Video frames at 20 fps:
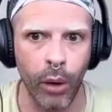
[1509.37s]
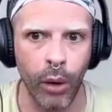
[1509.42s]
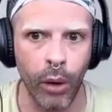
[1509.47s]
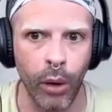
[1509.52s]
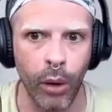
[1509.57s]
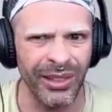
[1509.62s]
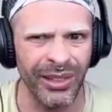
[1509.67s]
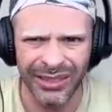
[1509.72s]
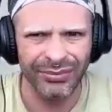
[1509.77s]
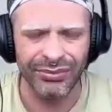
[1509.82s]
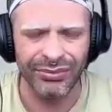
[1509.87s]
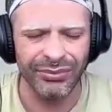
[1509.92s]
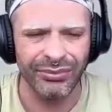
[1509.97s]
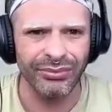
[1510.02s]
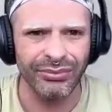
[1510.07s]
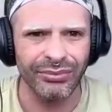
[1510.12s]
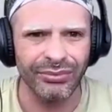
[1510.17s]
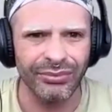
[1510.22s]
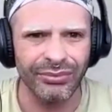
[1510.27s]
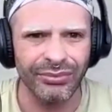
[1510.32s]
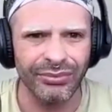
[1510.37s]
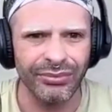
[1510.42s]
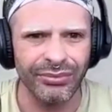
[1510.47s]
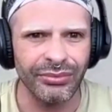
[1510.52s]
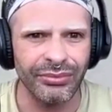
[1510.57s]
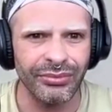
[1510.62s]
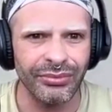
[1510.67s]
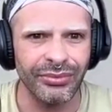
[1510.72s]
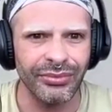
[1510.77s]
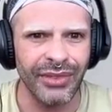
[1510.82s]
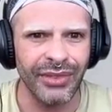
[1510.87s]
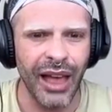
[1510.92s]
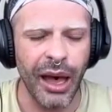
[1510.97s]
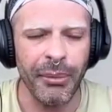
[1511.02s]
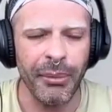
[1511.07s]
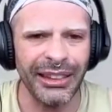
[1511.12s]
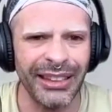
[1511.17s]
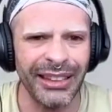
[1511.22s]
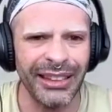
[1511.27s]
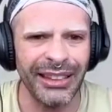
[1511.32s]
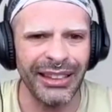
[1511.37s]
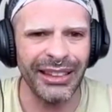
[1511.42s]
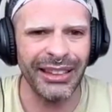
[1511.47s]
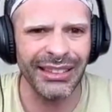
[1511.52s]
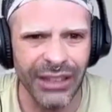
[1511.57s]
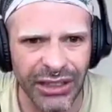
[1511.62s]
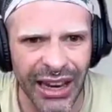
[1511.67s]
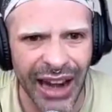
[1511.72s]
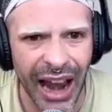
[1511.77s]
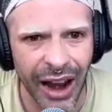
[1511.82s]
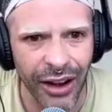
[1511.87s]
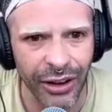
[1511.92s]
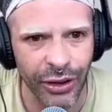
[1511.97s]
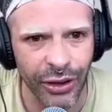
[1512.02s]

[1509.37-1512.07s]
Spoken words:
bomb. I mean, this is already